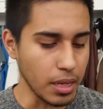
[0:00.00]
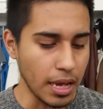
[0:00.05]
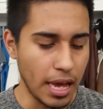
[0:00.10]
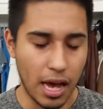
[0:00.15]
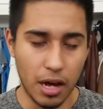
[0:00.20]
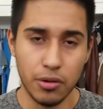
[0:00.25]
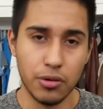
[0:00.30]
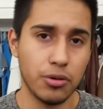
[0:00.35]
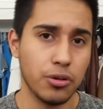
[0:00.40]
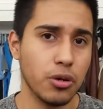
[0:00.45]

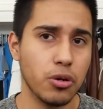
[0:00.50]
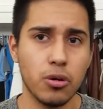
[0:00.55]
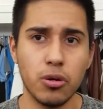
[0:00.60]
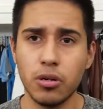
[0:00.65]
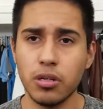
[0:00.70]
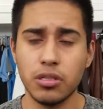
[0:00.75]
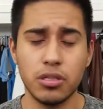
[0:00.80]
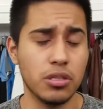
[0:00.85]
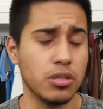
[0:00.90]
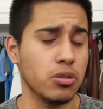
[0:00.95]
Outdoor
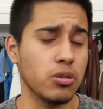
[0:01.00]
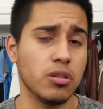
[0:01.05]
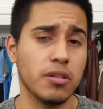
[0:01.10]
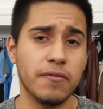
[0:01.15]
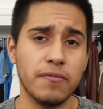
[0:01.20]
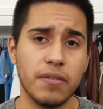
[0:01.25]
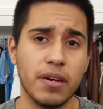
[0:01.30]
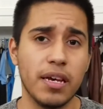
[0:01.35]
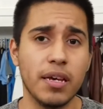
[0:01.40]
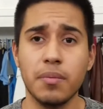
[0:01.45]
courts are totally
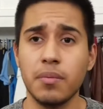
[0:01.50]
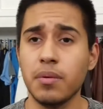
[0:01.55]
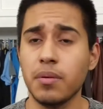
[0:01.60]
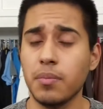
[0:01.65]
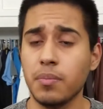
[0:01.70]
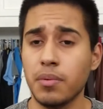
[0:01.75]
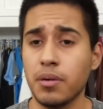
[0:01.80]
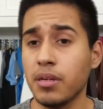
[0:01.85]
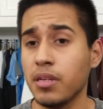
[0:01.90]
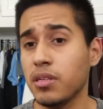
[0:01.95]
fine,
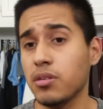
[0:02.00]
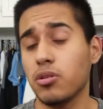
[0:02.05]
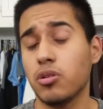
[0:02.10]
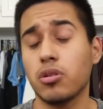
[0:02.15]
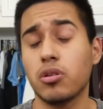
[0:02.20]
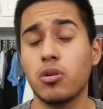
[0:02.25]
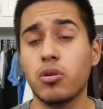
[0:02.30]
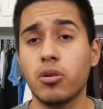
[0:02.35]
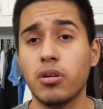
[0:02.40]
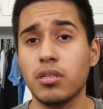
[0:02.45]
but indoor
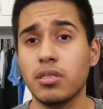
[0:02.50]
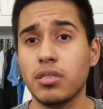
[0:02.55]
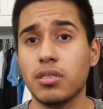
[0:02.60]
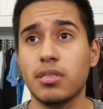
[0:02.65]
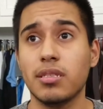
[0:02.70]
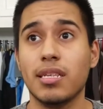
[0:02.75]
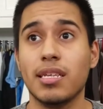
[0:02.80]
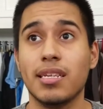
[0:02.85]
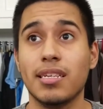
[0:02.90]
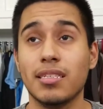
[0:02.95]
courts,
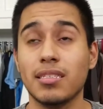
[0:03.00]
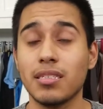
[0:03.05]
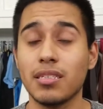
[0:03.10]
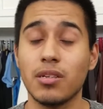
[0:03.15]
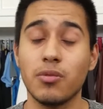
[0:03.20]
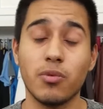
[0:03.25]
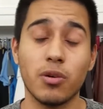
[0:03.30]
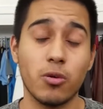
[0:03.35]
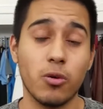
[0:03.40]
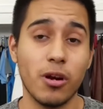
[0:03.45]
it is going
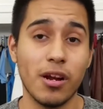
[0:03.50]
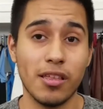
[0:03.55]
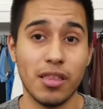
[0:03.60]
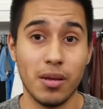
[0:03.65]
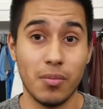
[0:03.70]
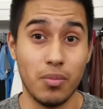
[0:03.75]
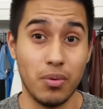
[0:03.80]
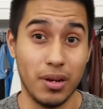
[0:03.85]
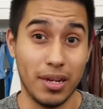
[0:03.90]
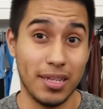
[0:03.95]
to require
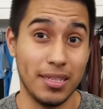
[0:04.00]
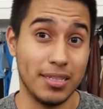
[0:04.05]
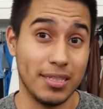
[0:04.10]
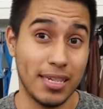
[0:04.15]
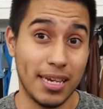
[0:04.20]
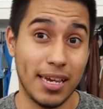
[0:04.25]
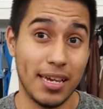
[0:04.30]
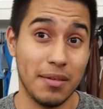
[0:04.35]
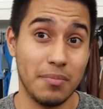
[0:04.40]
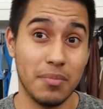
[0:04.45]
that breaking
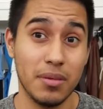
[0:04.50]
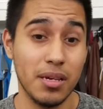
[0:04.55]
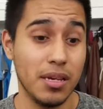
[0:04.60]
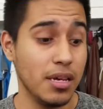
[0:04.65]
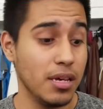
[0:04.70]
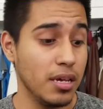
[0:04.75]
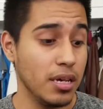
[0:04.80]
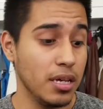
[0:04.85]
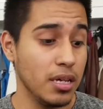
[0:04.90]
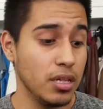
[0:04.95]
time,
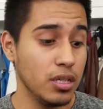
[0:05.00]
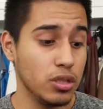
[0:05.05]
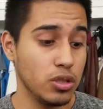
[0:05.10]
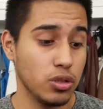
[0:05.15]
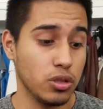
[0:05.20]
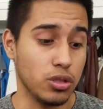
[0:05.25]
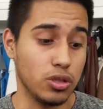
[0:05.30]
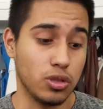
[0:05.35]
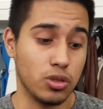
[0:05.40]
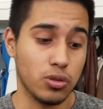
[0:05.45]
so
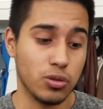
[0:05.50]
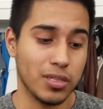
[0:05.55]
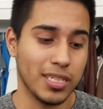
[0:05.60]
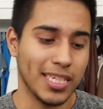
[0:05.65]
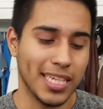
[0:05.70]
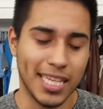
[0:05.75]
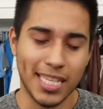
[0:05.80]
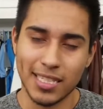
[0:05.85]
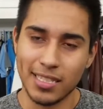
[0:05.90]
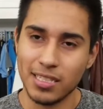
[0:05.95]
you truly
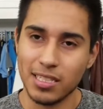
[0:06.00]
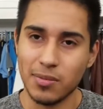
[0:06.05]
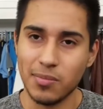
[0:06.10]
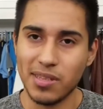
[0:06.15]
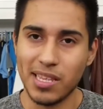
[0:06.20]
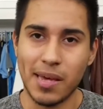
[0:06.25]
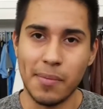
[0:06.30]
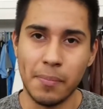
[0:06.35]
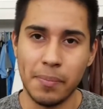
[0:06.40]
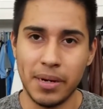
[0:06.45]
get some of
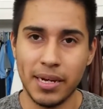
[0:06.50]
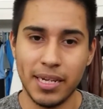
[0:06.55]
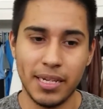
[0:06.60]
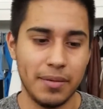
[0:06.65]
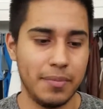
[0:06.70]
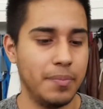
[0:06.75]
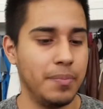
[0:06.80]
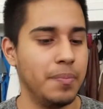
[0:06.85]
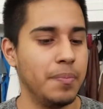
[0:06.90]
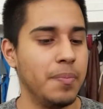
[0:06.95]
that
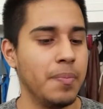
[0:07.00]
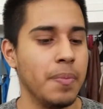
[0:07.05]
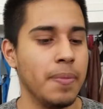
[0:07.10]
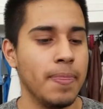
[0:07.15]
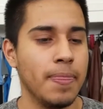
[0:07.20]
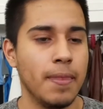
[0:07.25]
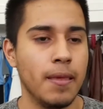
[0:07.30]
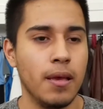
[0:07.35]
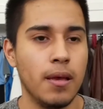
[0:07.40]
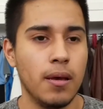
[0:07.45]
bite.
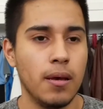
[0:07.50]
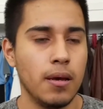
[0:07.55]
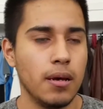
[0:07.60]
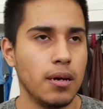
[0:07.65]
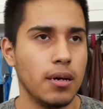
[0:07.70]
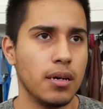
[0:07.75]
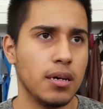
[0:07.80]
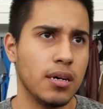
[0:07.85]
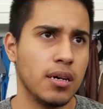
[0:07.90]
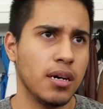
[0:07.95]

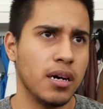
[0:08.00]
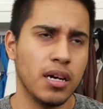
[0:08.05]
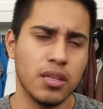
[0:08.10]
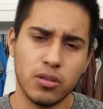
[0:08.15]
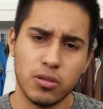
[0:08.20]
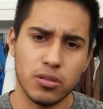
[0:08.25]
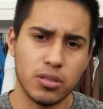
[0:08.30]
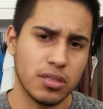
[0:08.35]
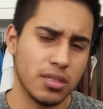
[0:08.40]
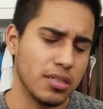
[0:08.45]
On
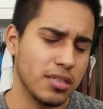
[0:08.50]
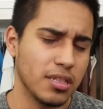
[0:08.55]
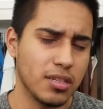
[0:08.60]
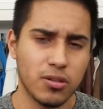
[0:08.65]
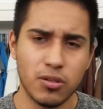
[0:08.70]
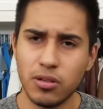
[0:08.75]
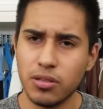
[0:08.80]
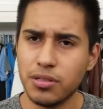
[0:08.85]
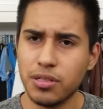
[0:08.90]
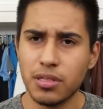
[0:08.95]
those dusty
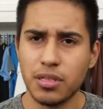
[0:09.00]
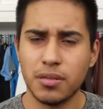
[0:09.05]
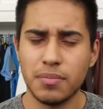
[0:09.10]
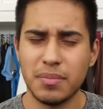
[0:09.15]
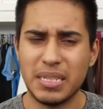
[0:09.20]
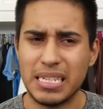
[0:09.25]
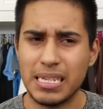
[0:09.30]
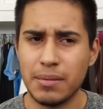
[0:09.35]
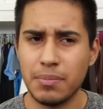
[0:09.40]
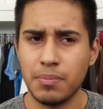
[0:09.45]
courts, you're going to
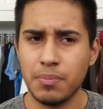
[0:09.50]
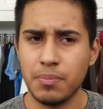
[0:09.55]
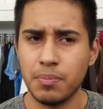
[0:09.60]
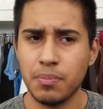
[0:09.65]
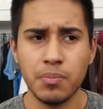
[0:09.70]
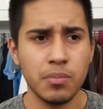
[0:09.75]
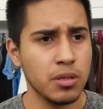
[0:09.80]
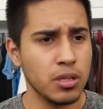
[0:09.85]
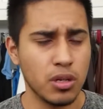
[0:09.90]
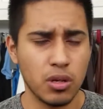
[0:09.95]
be,
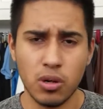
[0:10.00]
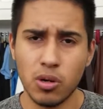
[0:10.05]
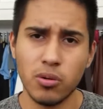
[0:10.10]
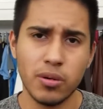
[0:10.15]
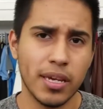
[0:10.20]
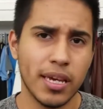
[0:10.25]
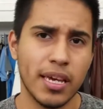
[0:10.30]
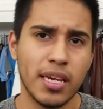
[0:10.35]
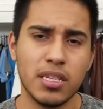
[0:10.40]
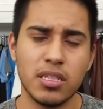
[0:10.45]

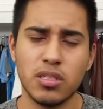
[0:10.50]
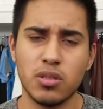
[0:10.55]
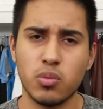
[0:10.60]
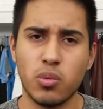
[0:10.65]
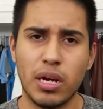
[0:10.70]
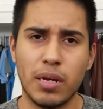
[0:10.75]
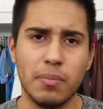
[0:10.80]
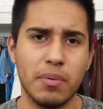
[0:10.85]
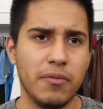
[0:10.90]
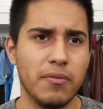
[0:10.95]
okay, just
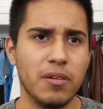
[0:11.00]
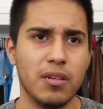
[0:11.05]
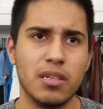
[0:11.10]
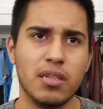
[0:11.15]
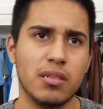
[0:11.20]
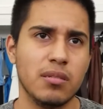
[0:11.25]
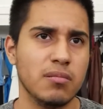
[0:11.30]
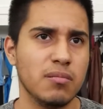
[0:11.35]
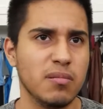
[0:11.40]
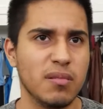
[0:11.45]
wipe
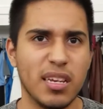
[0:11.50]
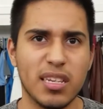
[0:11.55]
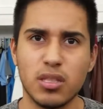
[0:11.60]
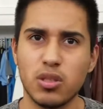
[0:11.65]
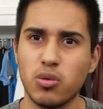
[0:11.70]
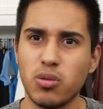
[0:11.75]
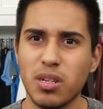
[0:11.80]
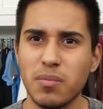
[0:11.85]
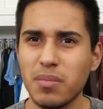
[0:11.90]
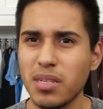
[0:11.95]
every like
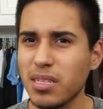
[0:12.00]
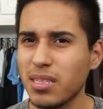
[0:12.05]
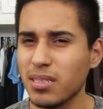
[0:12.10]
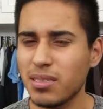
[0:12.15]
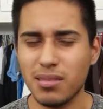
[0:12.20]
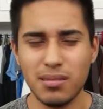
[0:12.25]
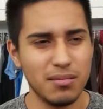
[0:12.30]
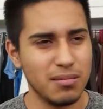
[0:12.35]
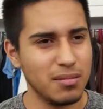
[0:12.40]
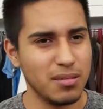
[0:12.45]
20
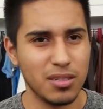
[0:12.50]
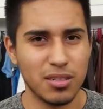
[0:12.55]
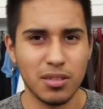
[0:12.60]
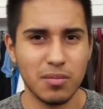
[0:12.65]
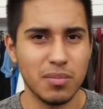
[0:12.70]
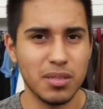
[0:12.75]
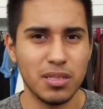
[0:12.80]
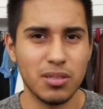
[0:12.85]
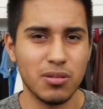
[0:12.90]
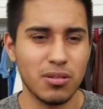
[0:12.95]
minutes. You're going
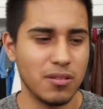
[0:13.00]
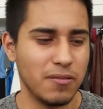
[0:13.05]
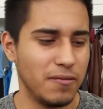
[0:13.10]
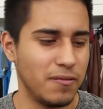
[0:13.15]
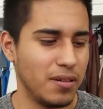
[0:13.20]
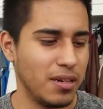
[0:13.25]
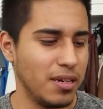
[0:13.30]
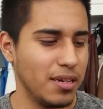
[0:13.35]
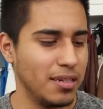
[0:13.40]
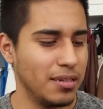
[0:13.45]
to be totally
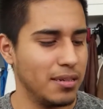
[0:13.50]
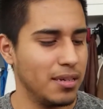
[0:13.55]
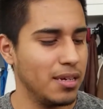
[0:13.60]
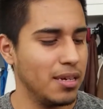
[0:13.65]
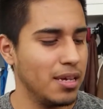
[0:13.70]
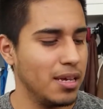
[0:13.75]
fine.